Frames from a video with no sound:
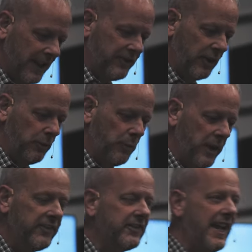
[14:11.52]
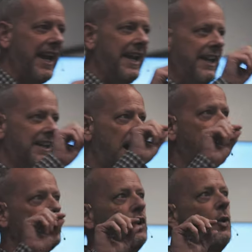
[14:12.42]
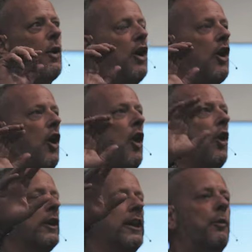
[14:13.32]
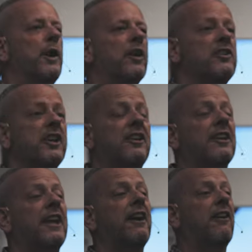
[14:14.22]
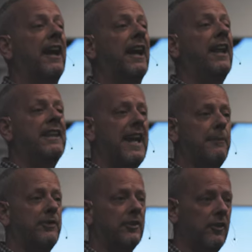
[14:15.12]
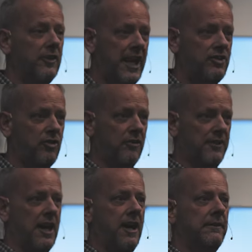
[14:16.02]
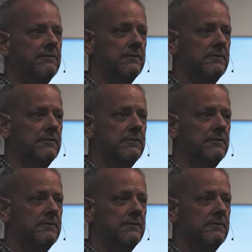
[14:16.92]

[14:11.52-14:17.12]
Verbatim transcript: And so when we say, God, you are holy, we are declaring the absolute nature of God.